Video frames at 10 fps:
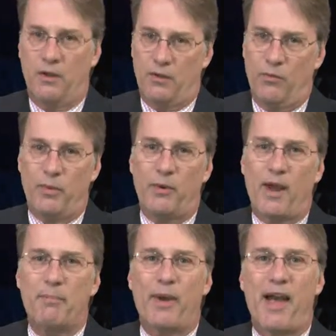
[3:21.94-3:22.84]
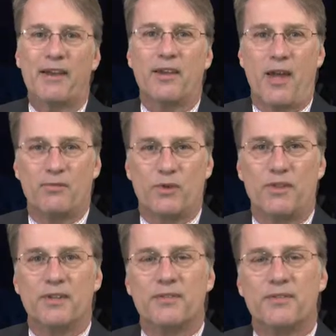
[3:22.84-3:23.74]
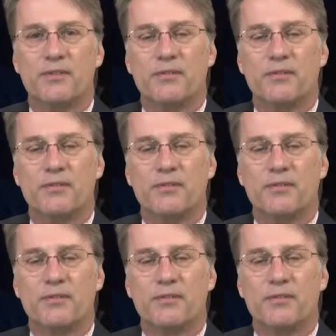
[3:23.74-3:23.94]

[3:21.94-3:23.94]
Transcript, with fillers: We'll be right back after this.